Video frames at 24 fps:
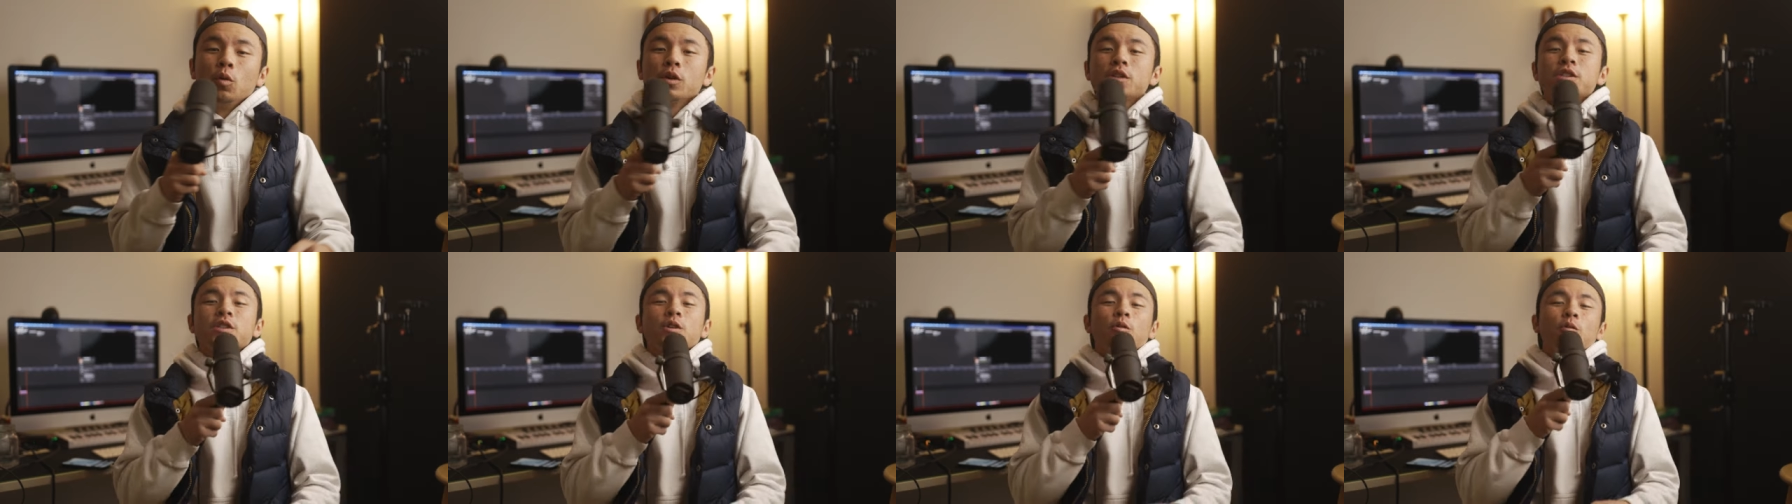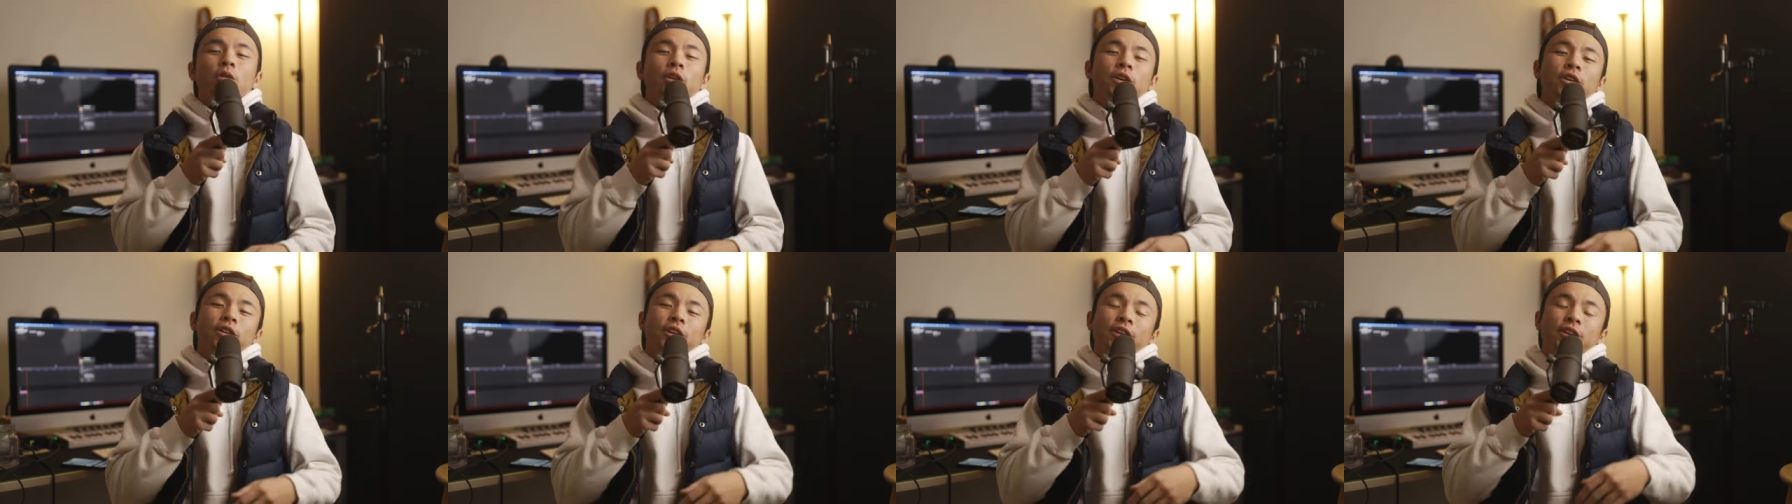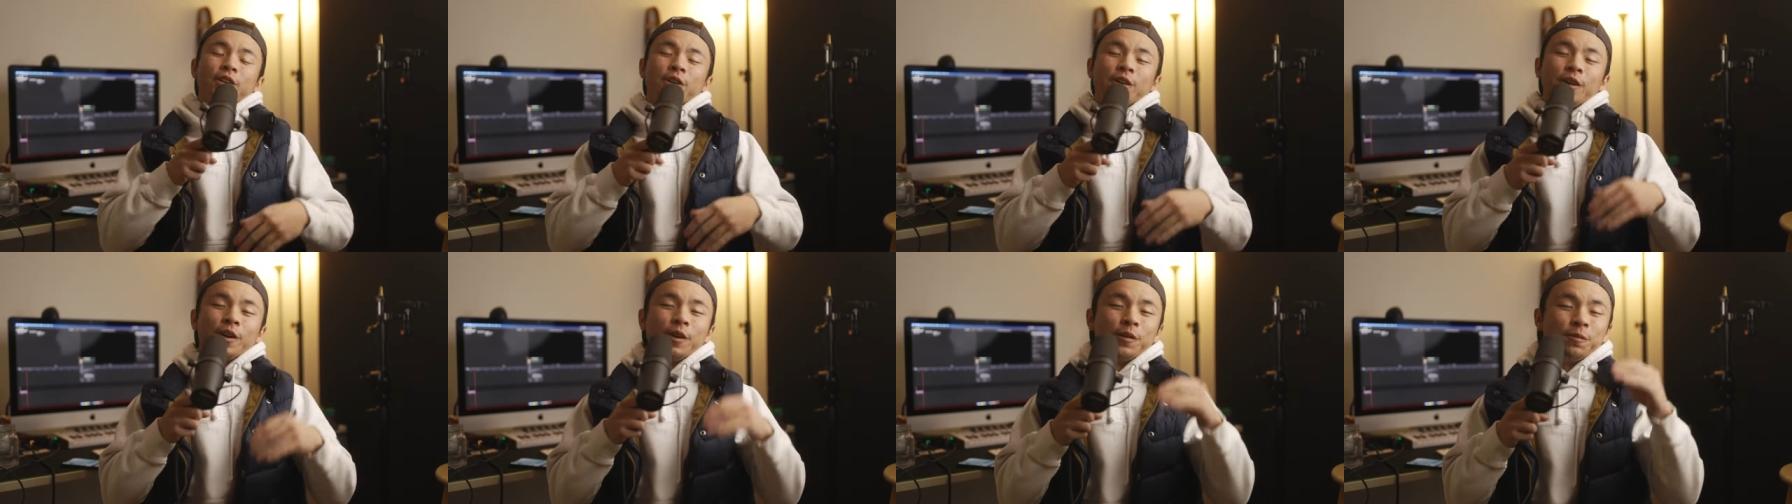What's going on,
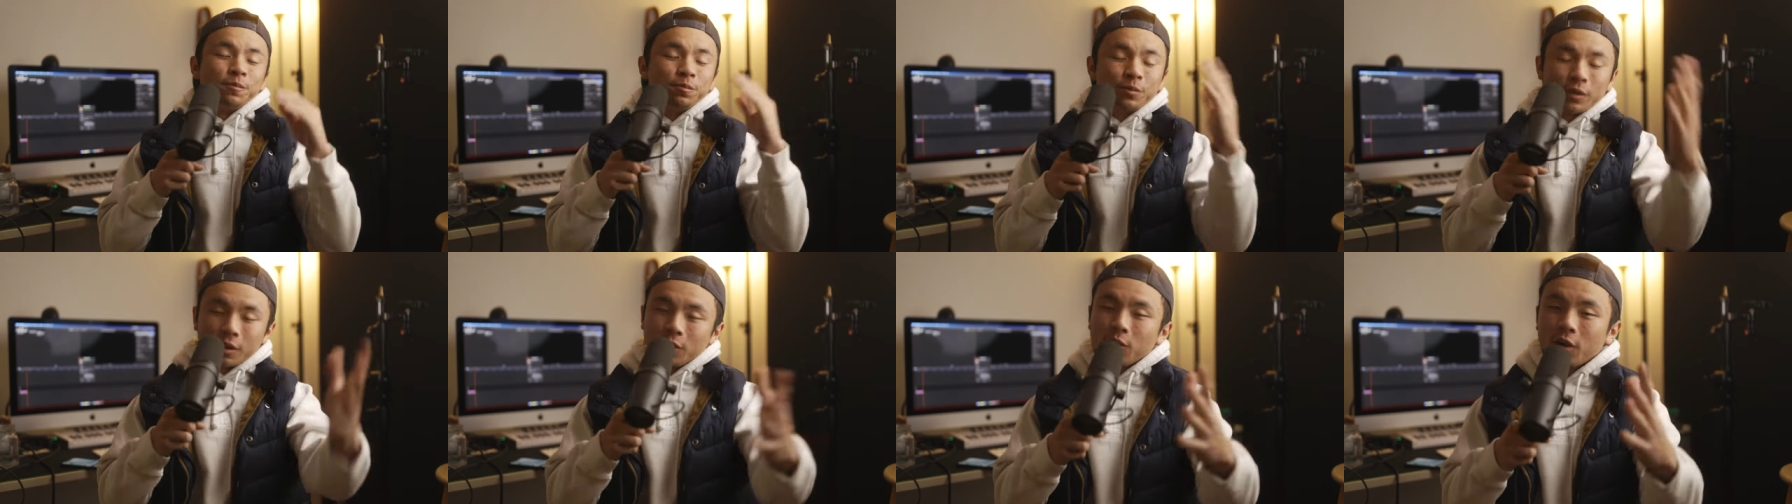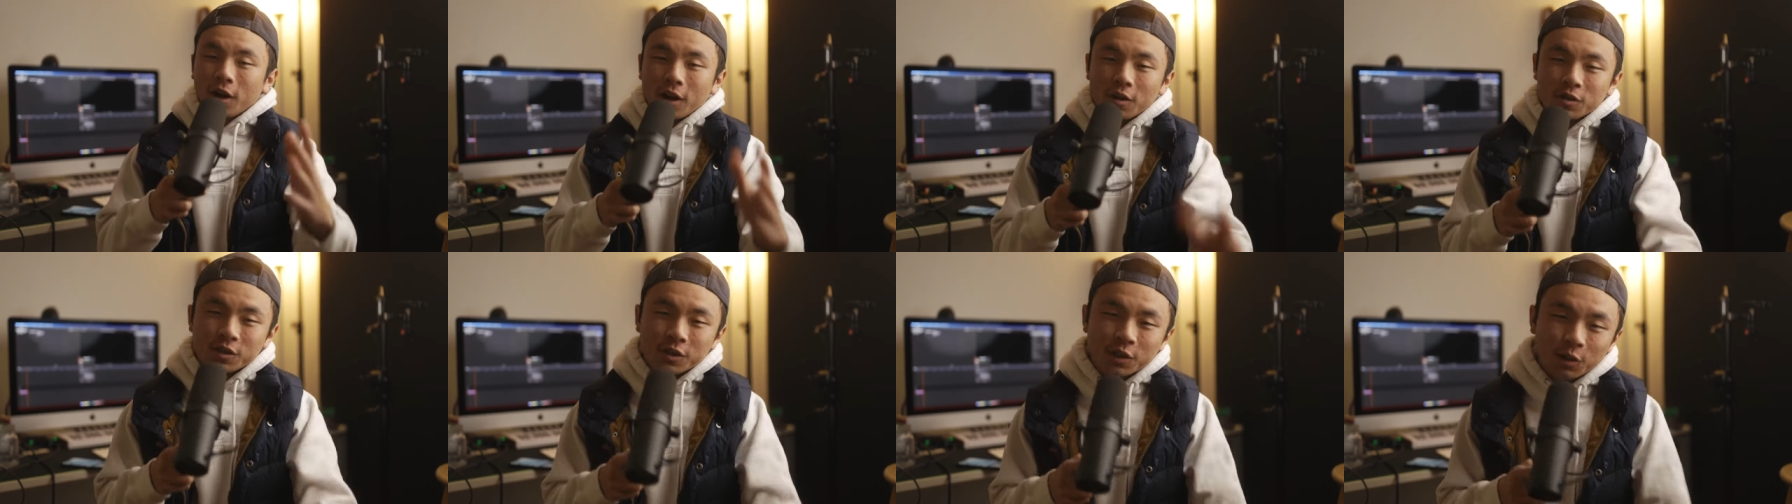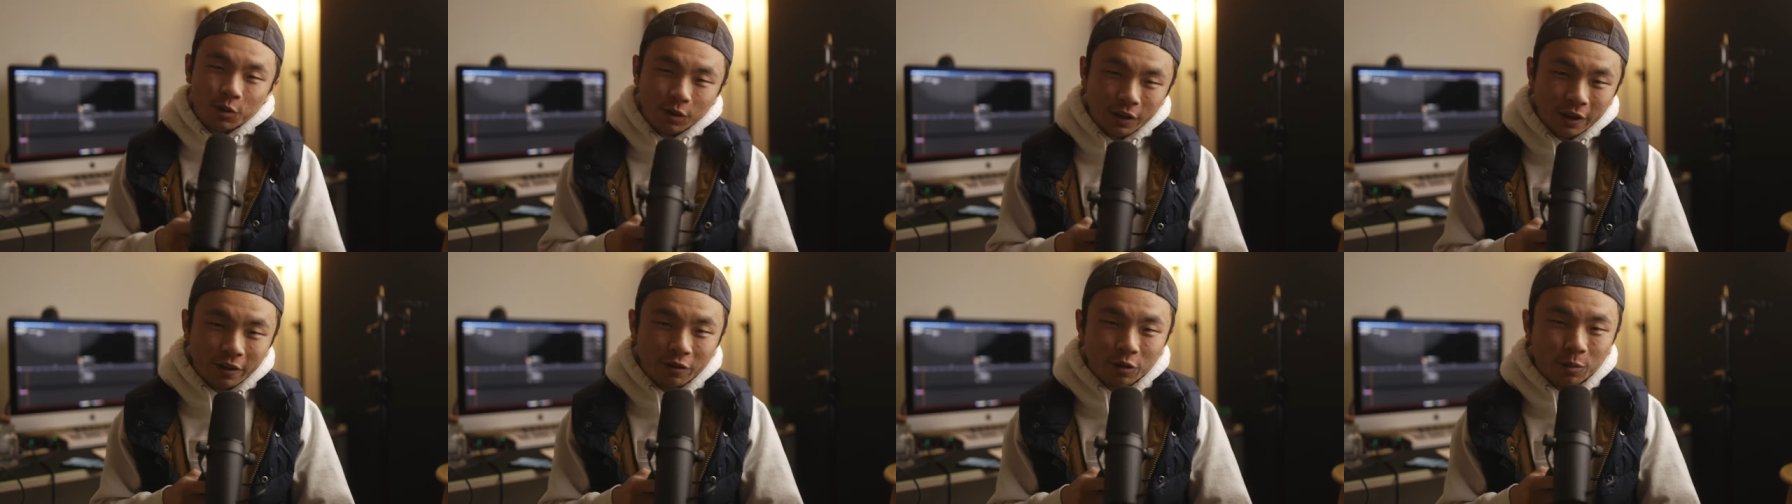internet? How's it
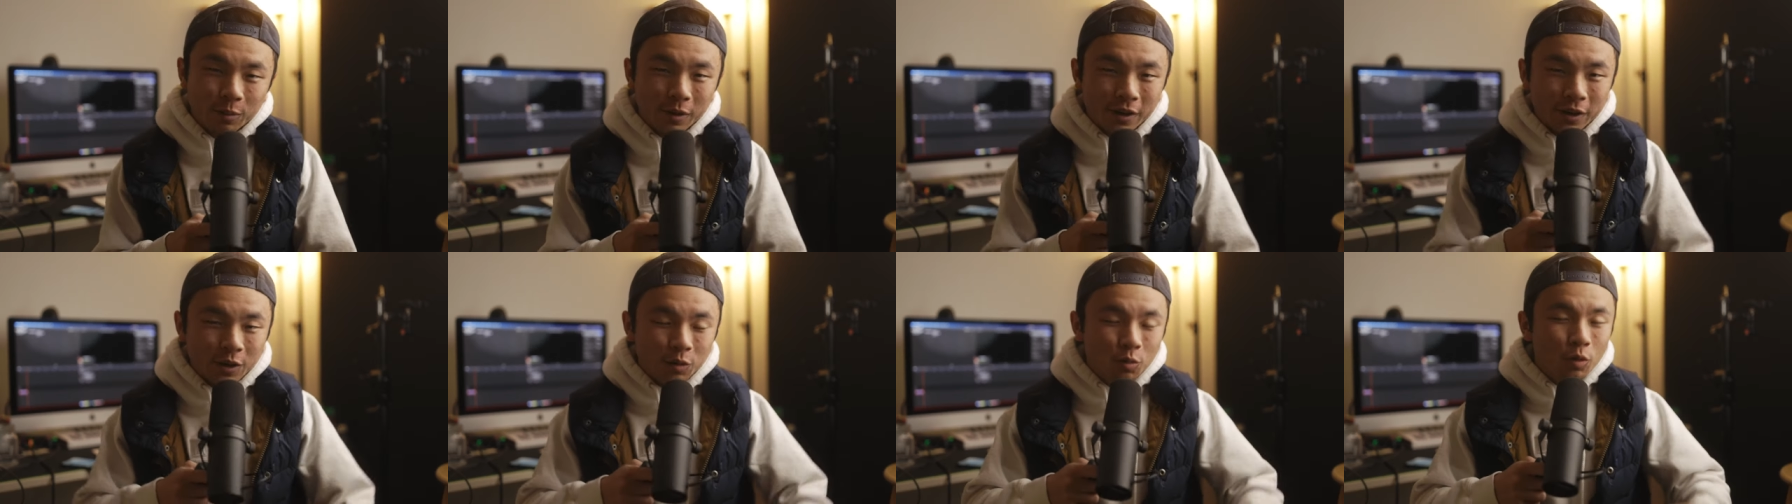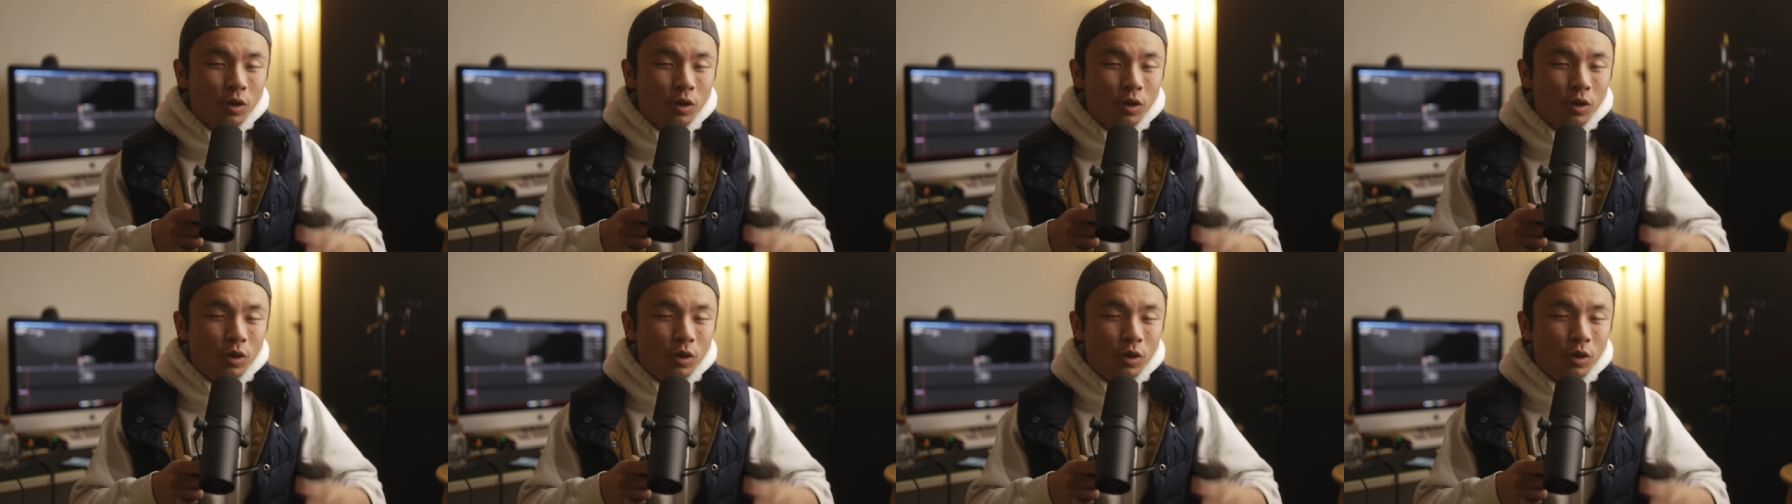going, everybody?